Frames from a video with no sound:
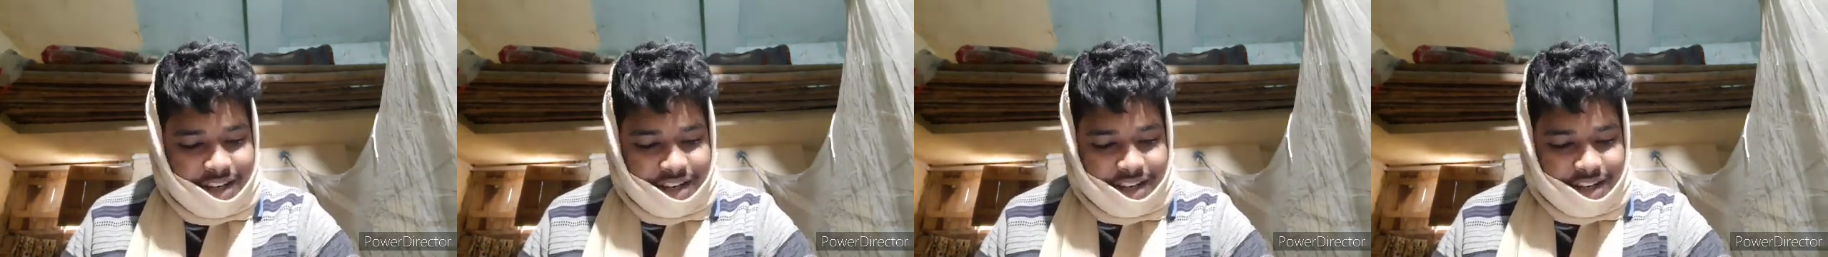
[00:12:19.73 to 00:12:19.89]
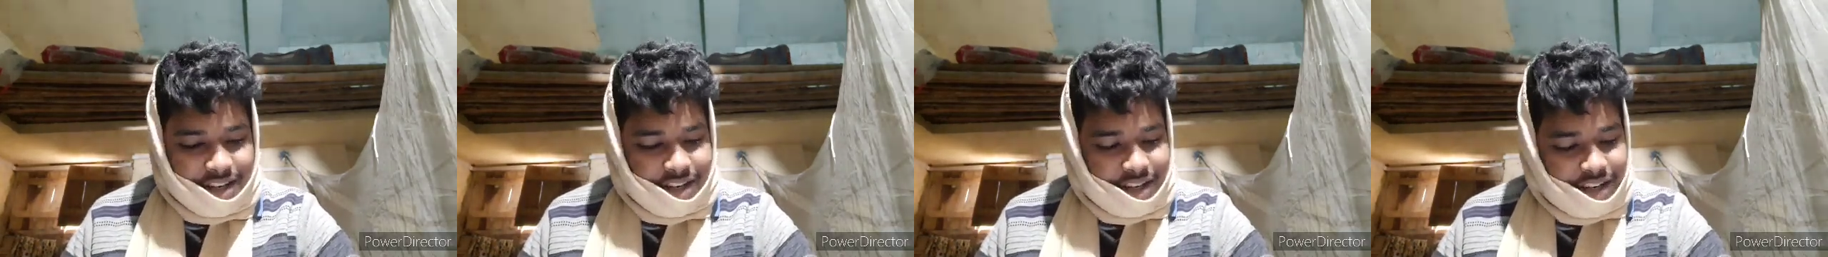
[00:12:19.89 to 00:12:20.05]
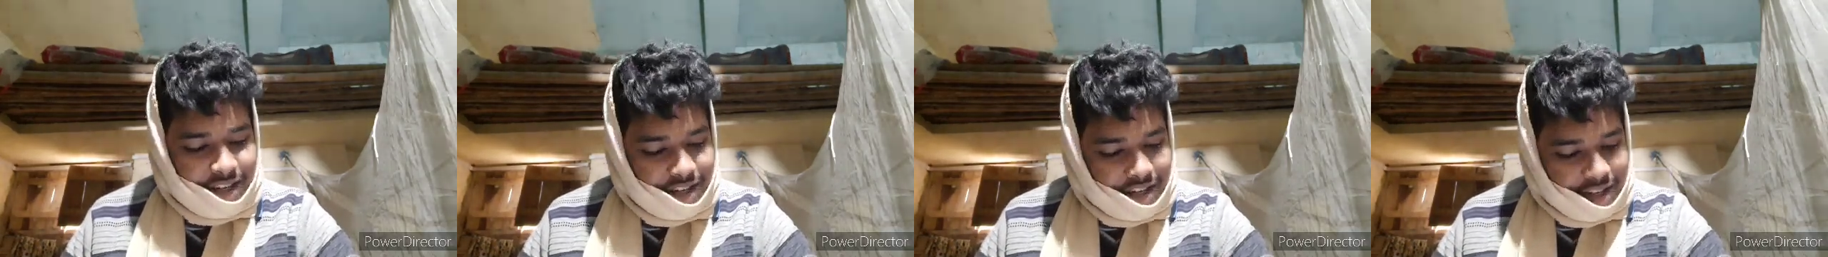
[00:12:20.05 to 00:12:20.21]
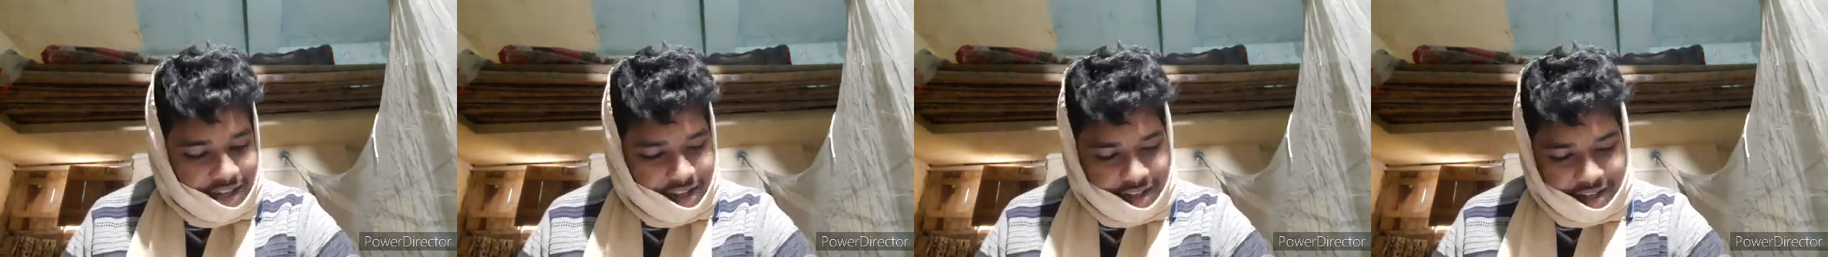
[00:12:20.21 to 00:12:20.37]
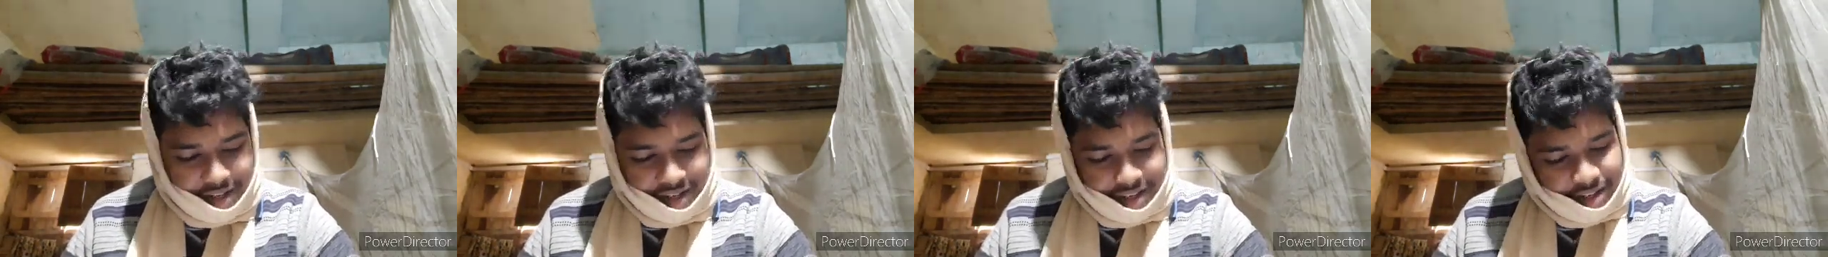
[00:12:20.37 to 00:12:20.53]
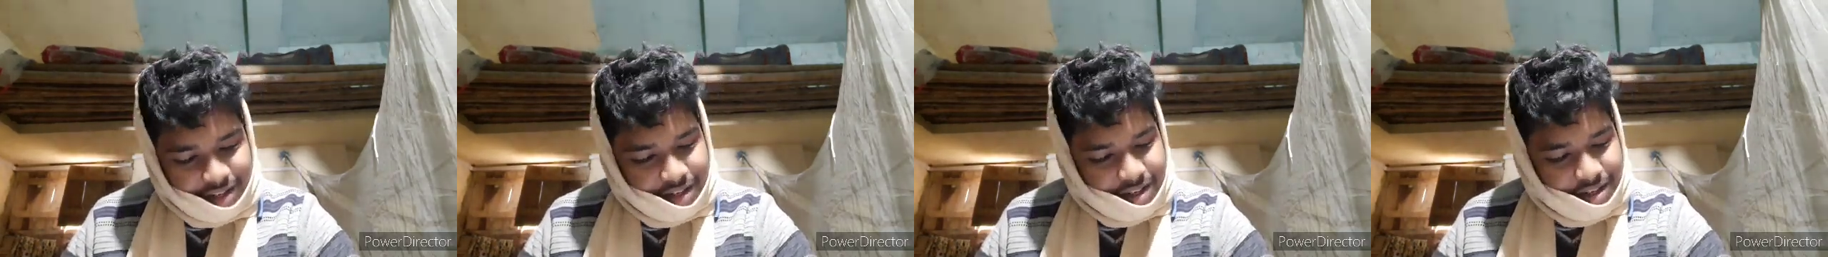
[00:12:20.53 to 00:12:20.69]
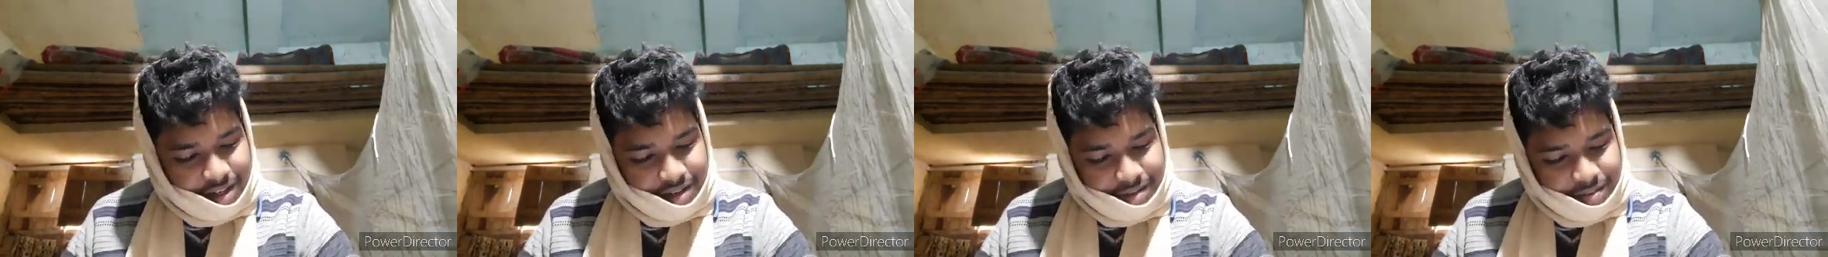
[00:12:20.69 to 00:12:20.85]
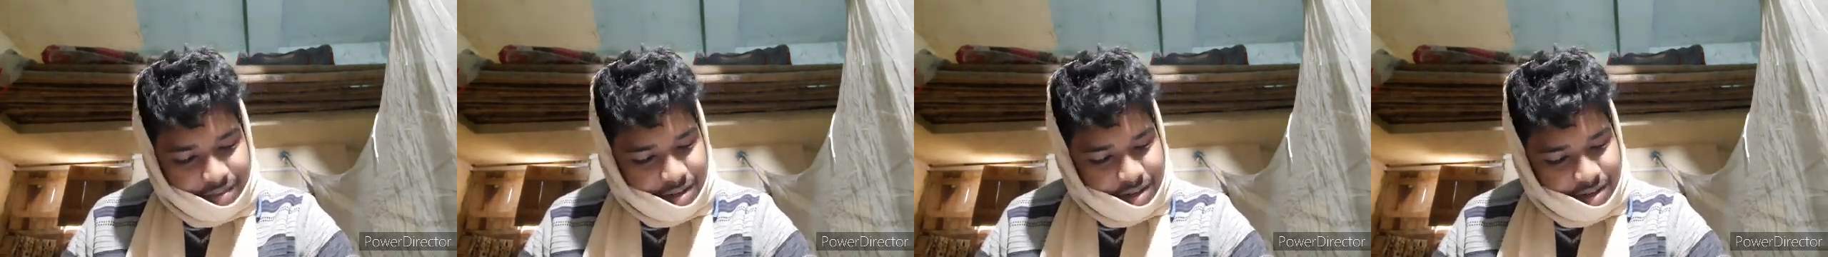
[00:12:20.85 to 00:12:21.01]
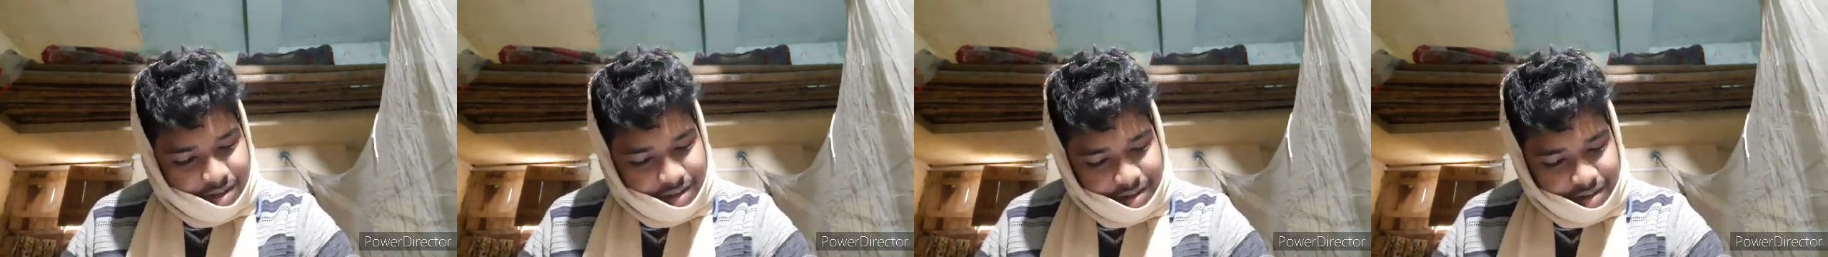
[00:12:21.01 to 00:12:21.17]
and again and
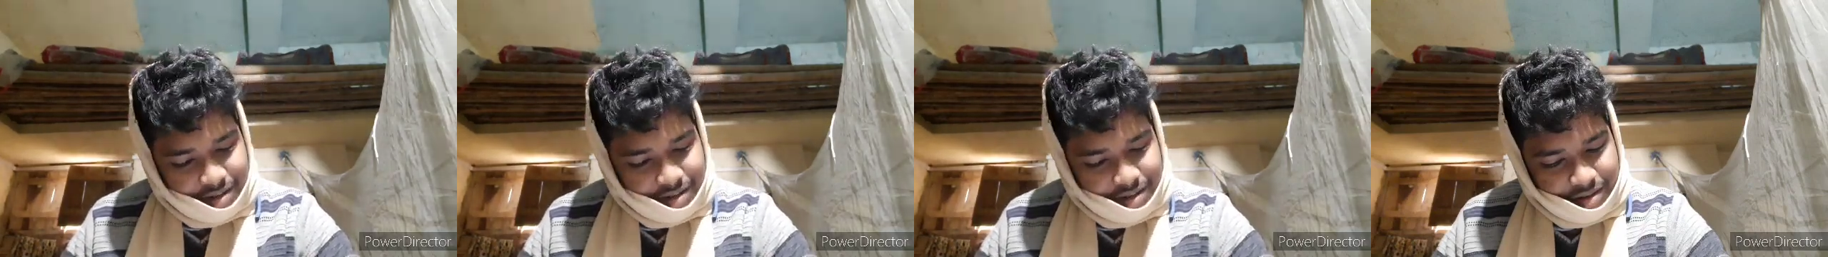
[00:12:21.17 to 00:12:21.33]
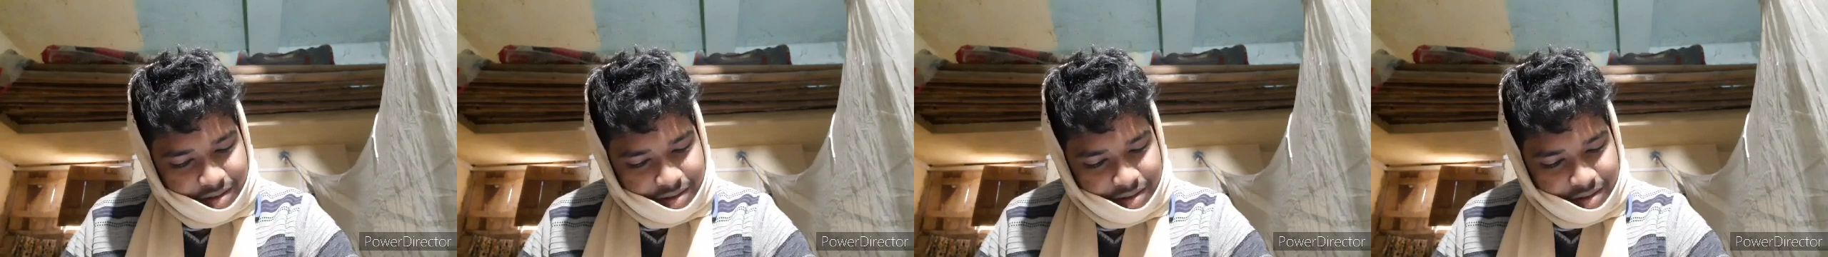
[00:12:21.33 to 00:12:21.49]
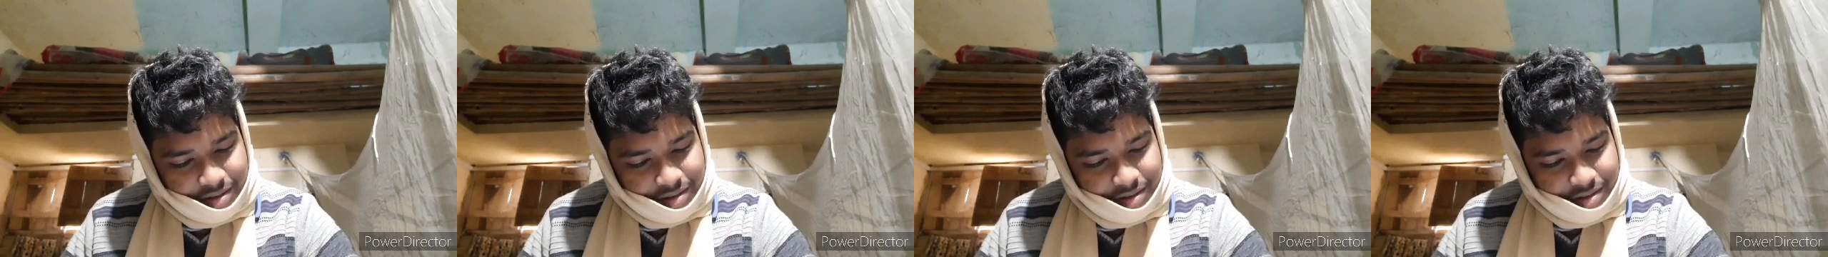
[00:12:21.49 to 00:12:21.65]
again, man.